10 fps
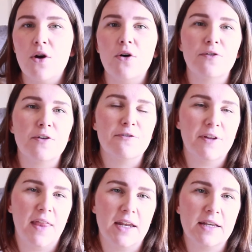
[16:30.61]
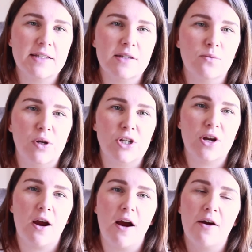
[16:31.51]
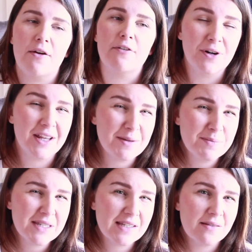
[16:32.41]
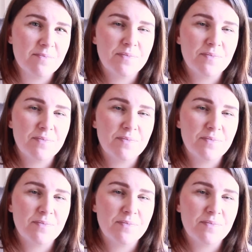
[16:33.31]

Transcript: of phonetics, which are phonemes,